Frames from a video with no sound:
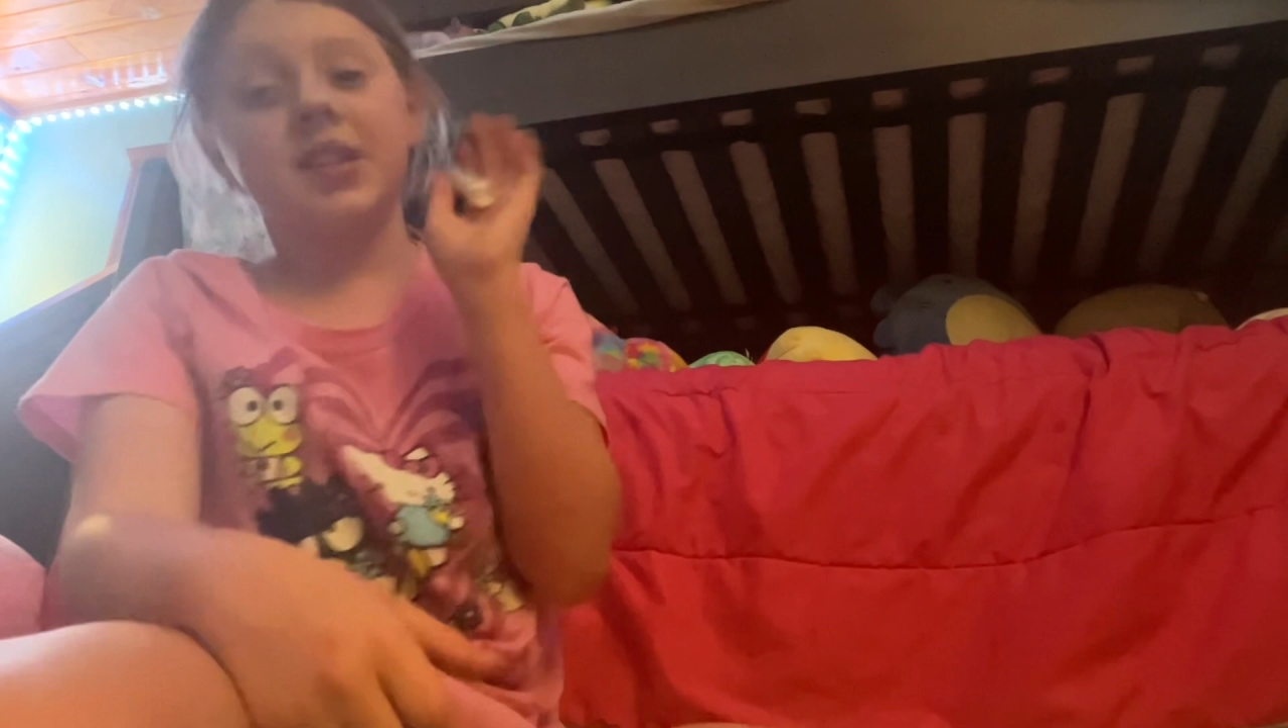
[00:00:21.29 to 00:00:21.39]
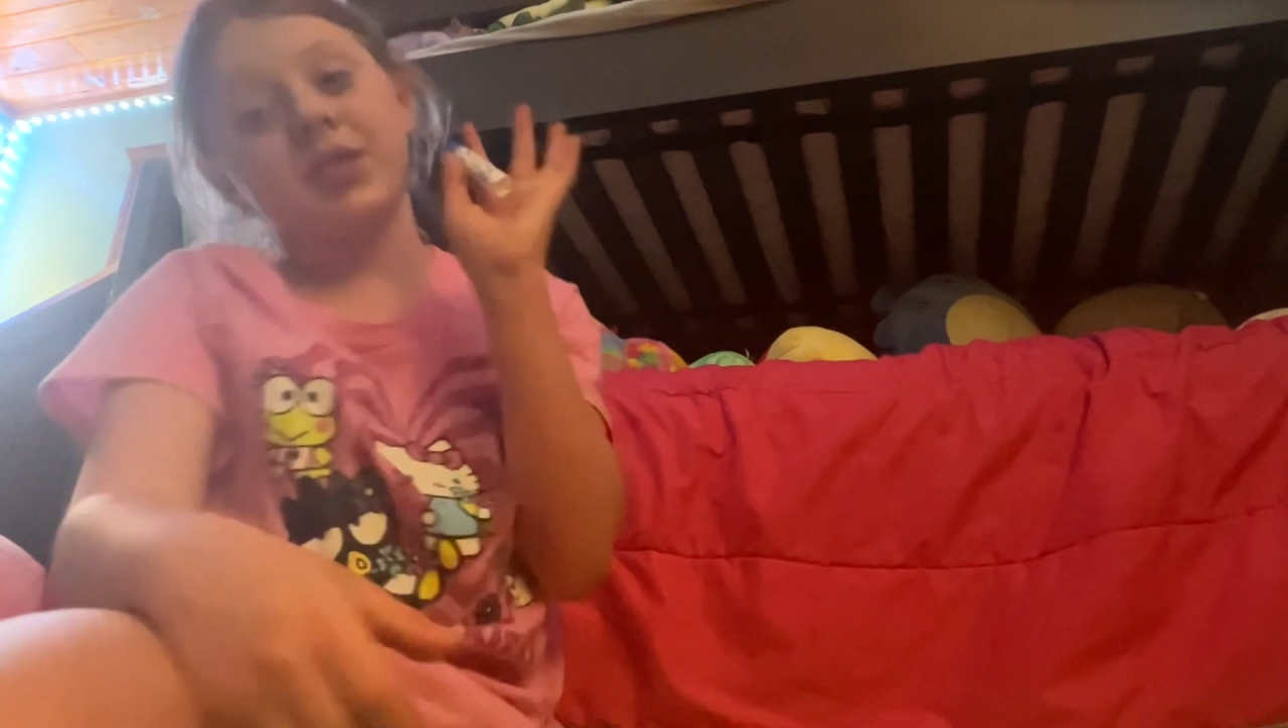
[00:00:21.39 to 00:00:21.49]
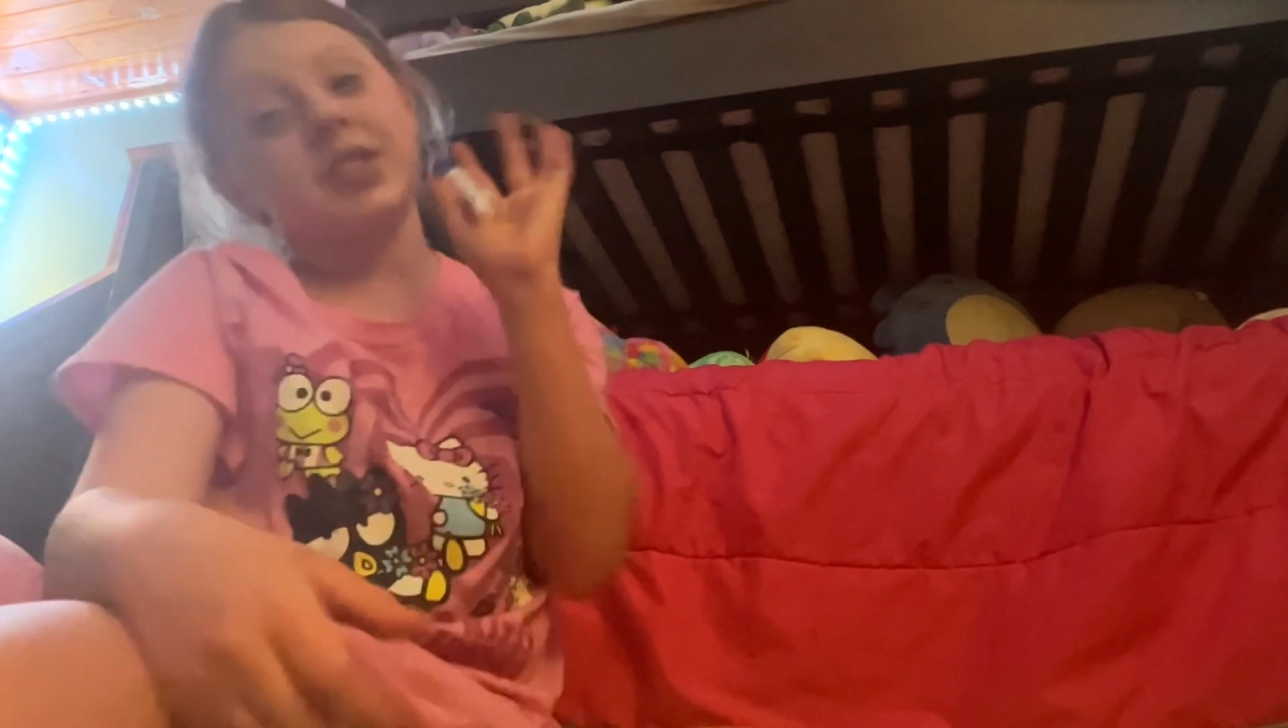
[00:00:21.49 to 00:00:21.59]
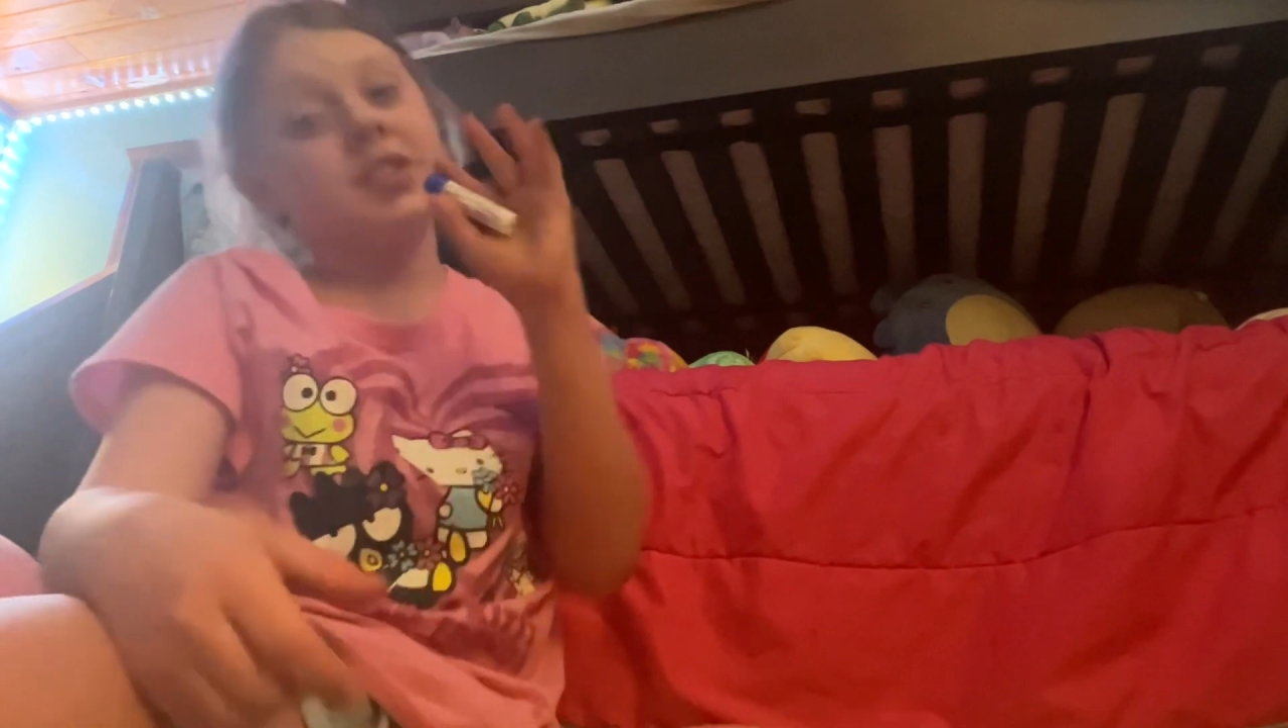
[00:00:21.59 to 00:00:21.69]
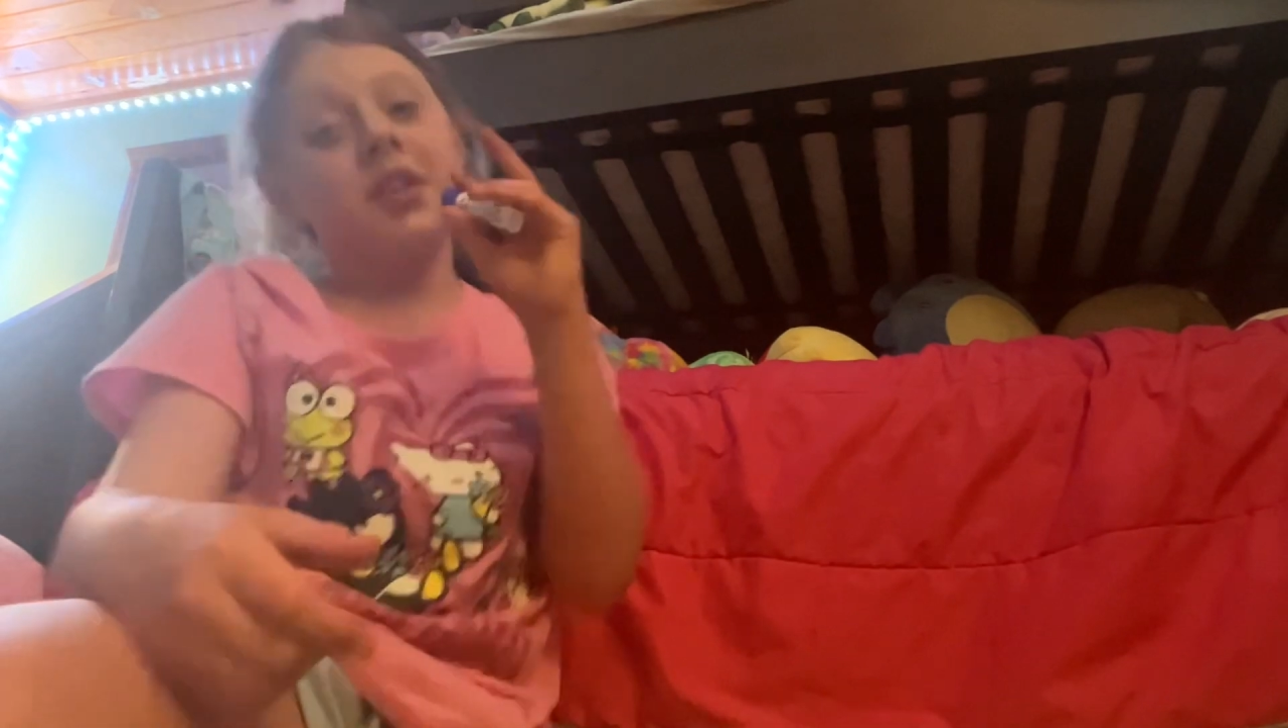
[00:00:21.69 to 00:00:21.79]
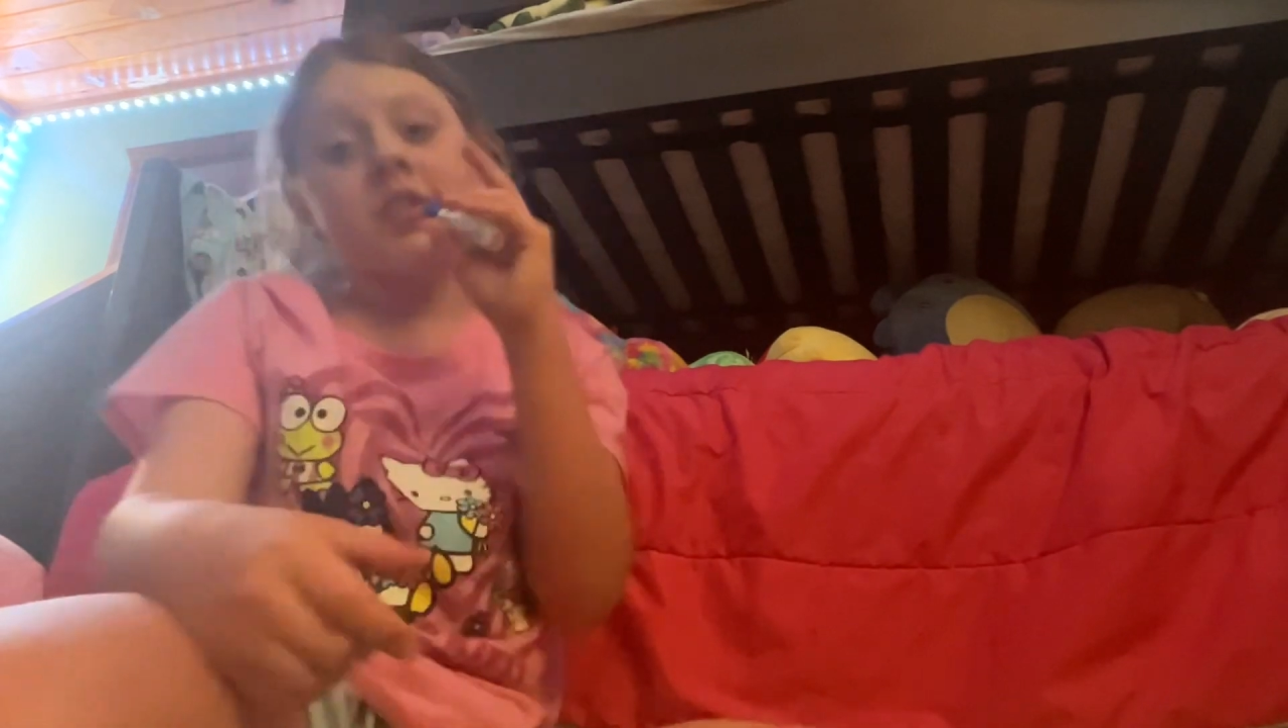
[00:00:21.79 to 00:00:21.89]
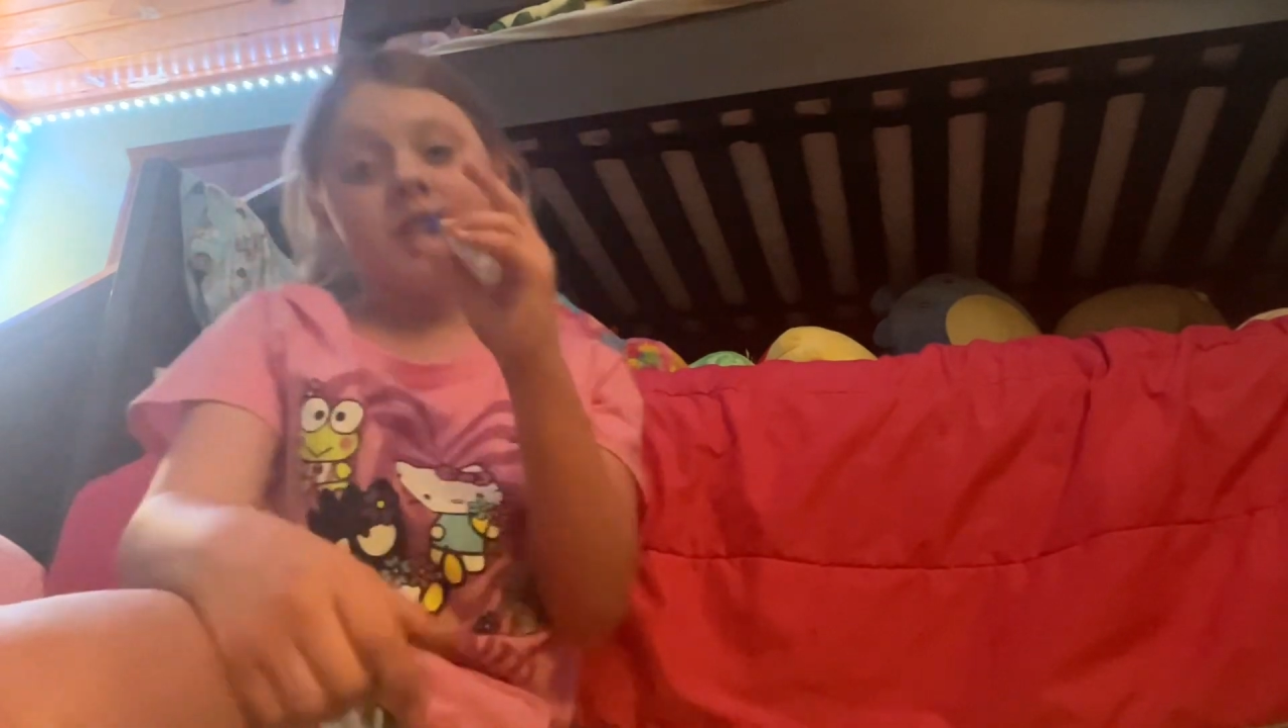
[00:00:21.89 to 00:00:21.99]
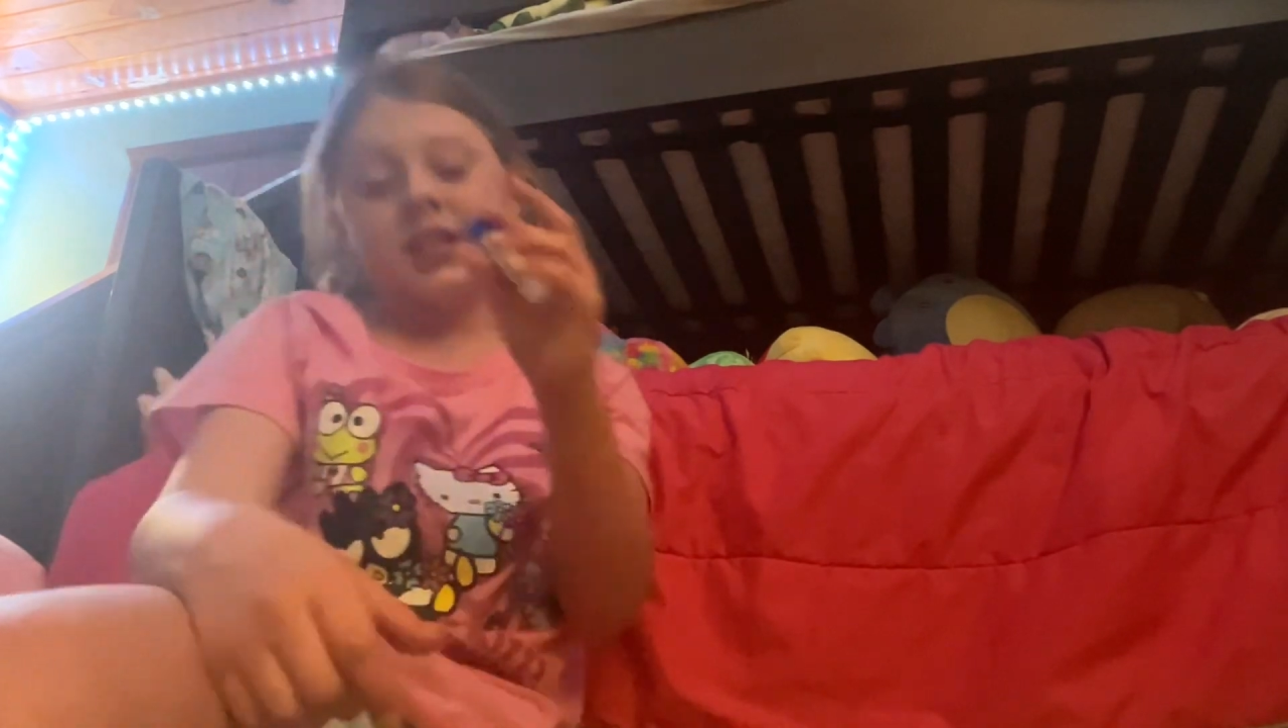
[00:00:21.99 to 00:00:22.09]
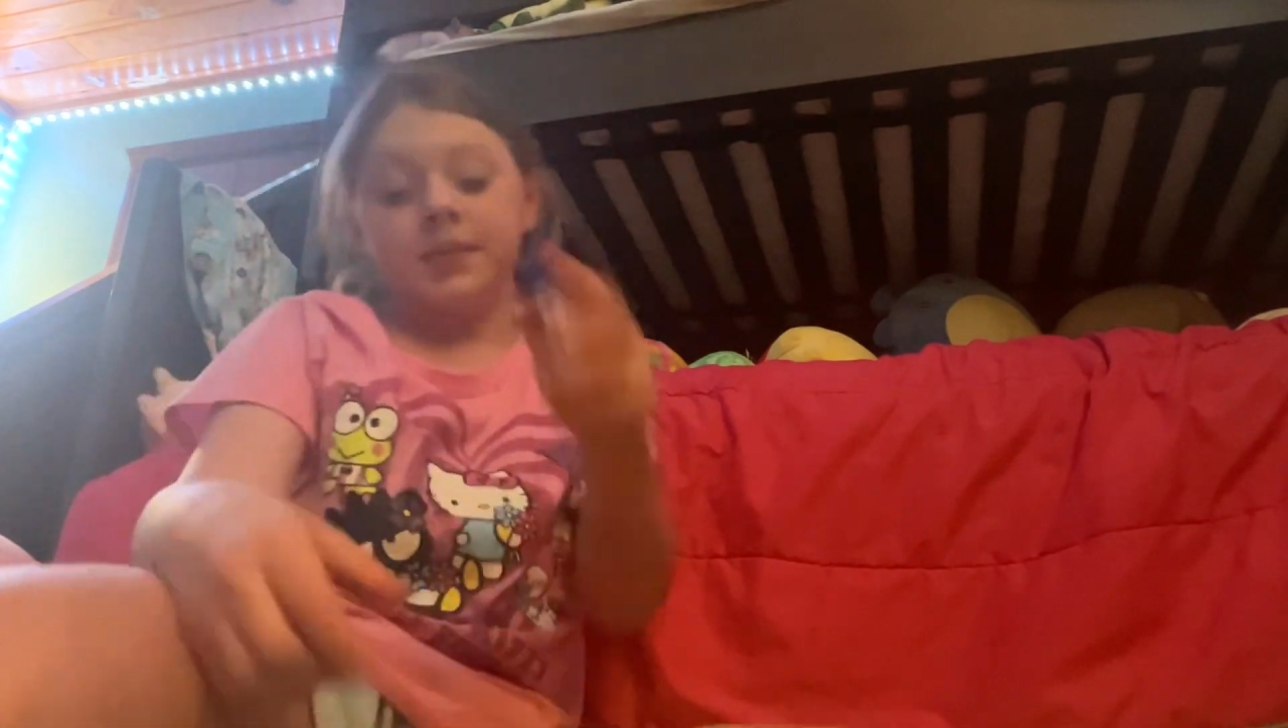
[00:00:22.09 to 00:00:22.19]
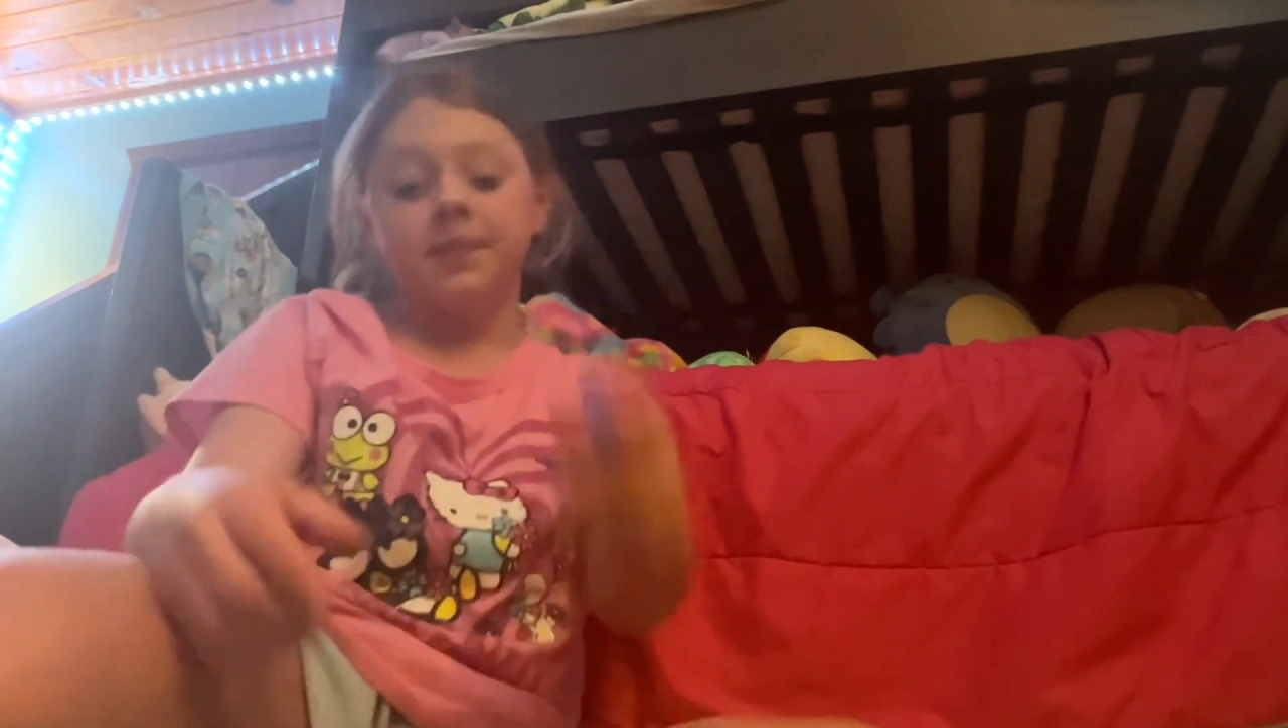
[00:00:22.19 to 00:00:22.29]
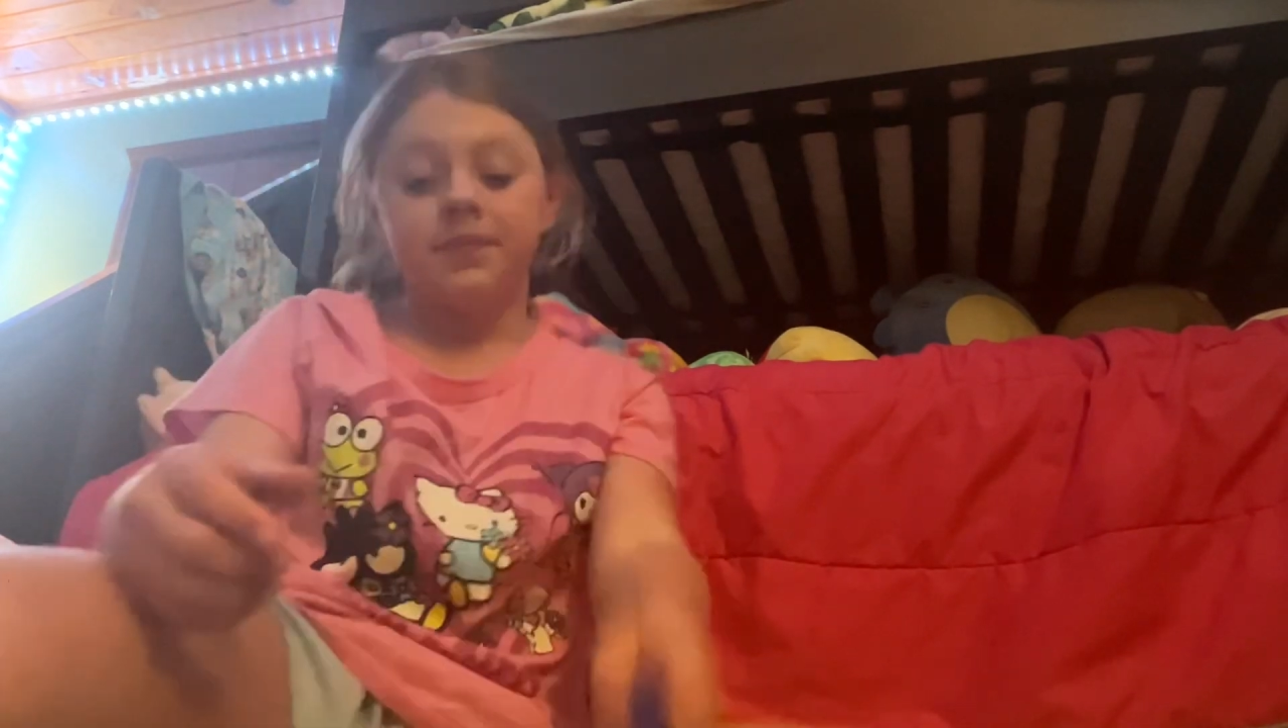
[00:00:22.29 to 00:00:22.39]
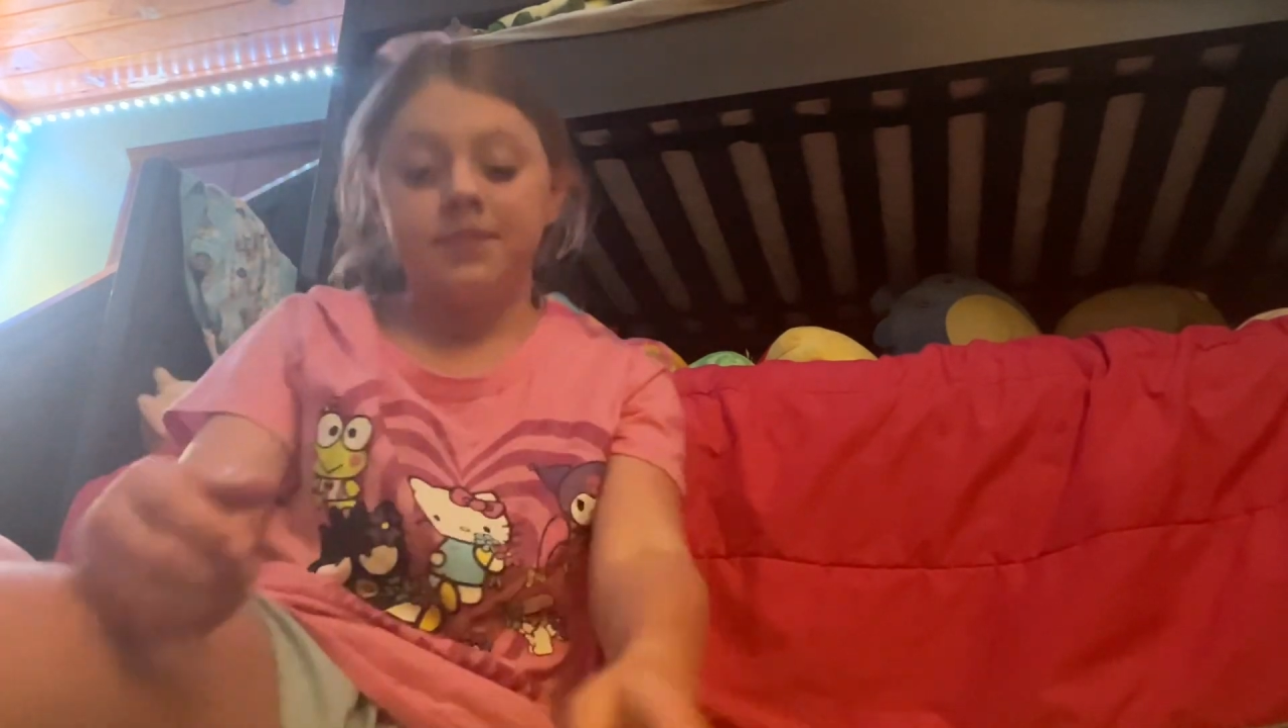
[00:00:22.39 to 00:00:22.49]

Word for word: It was so good.